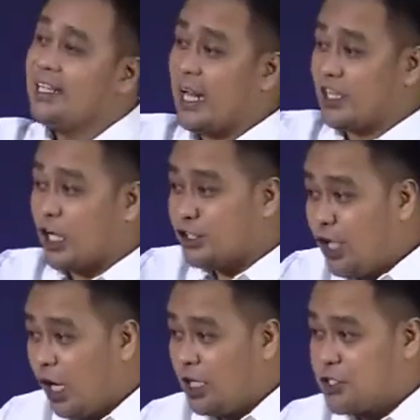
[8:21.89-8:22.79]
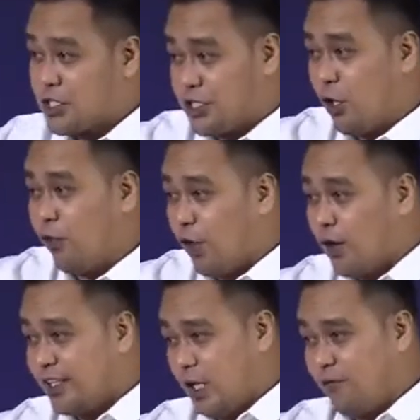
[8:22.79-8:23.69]
that acknowledges the
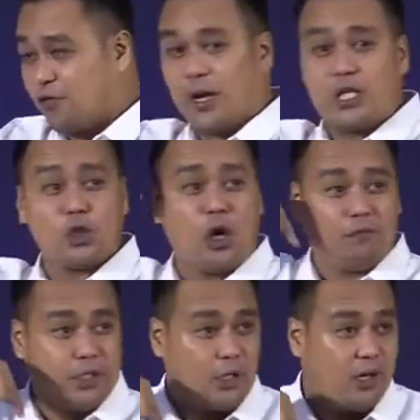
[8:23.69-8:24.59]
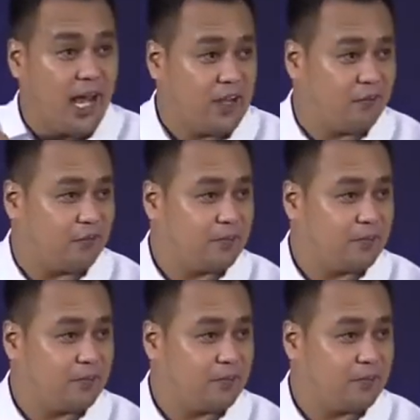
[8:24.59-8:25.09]
authority of Christ over your life.